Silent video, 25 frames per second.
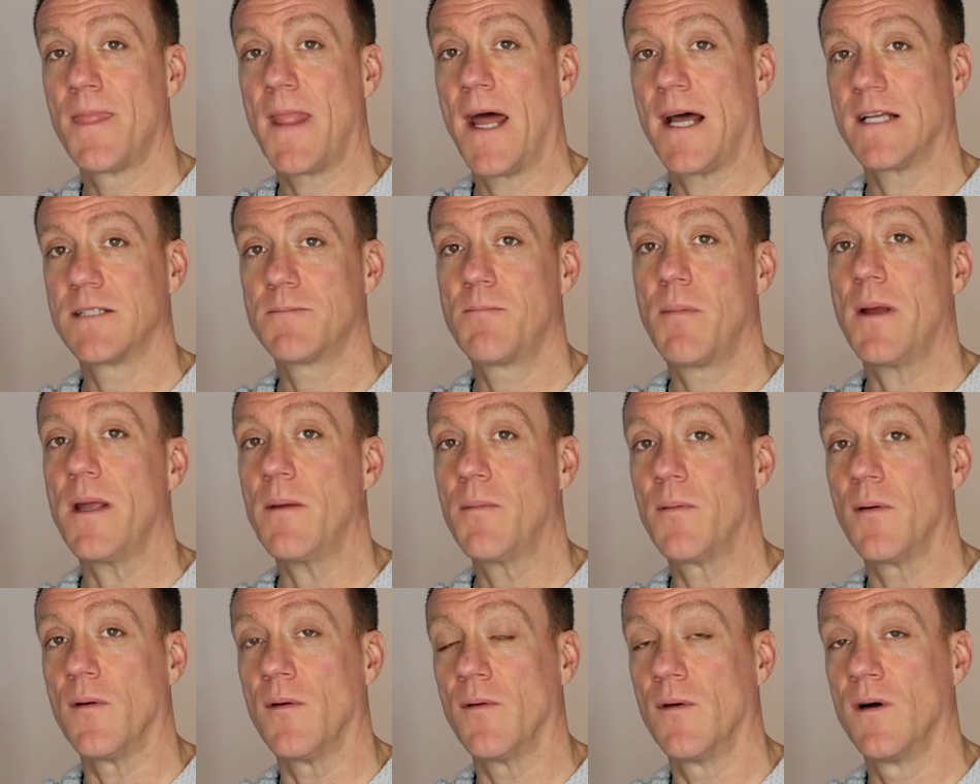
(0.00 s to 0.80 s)
as
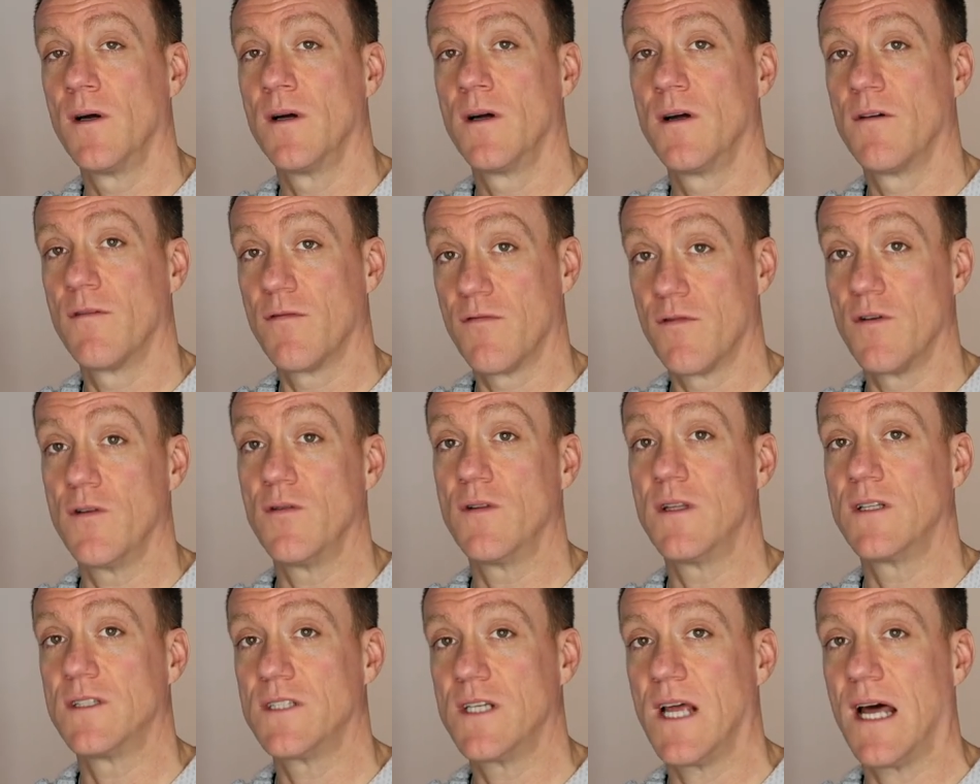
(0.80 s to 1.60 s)
people through
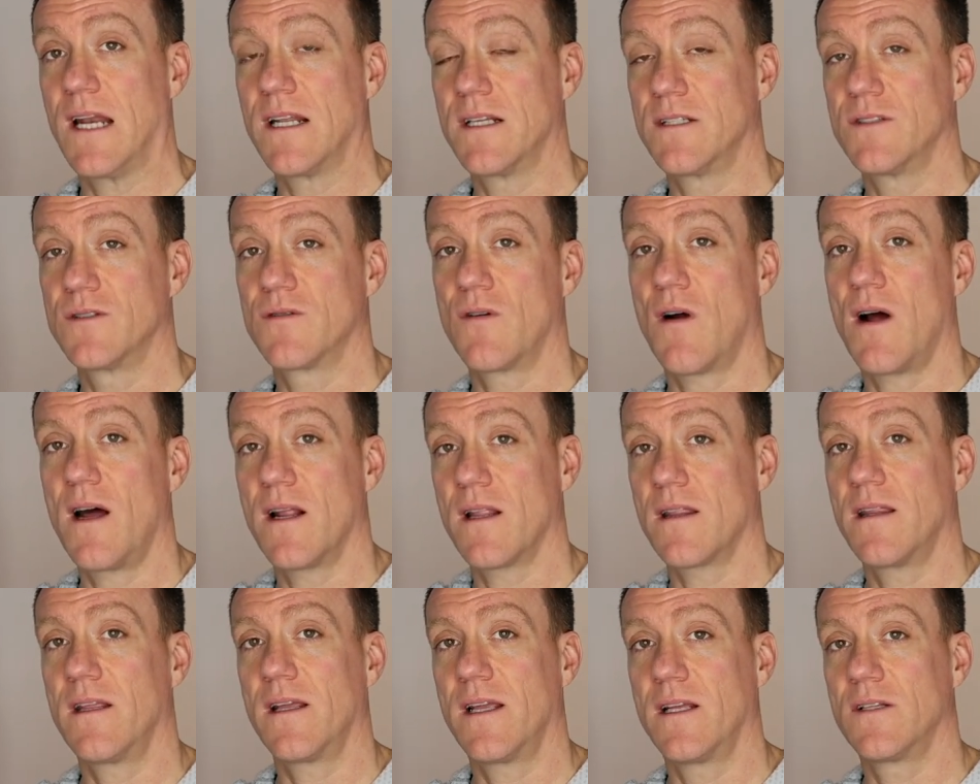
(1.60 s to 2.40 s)
the challenge, right? And
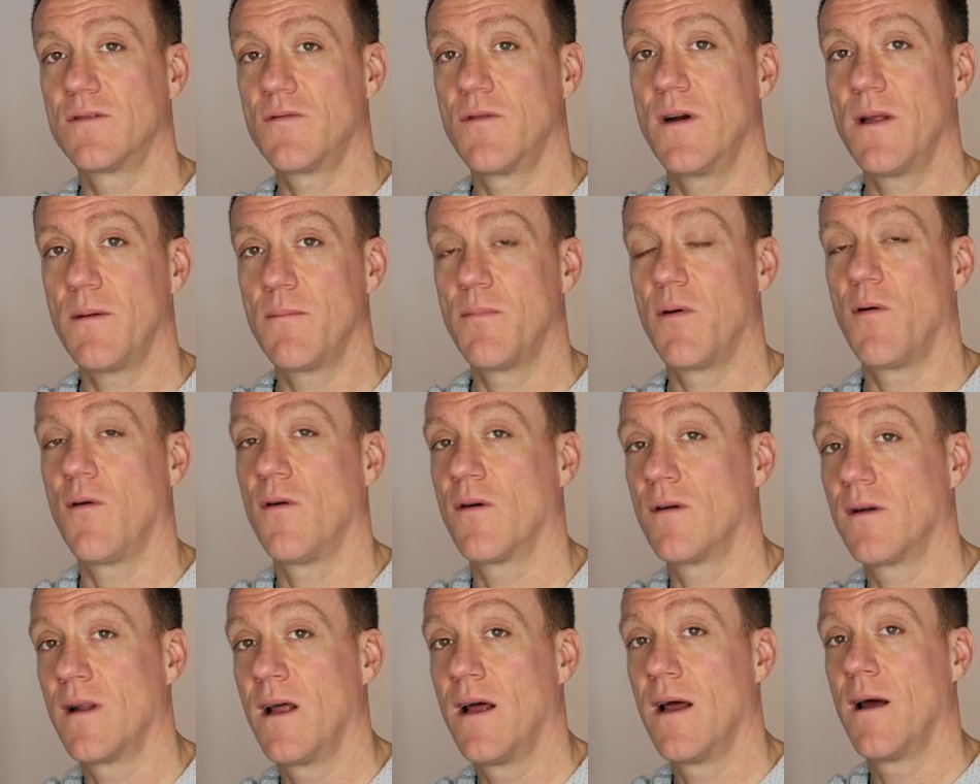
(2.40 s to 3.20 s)
I think it's really
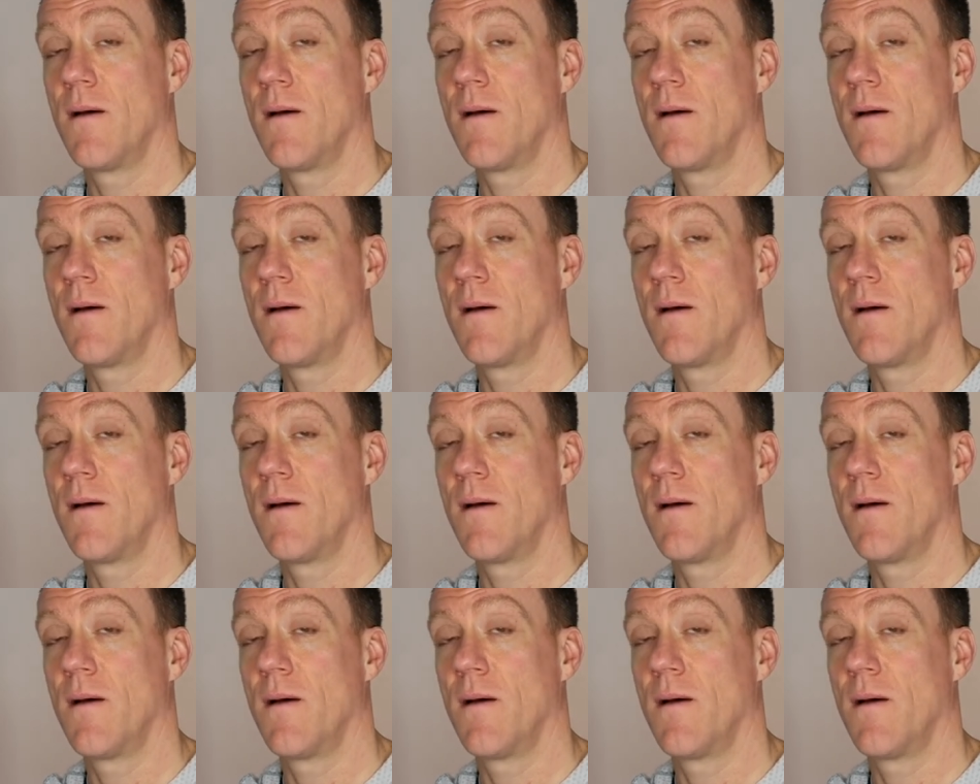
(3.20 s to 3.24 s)
important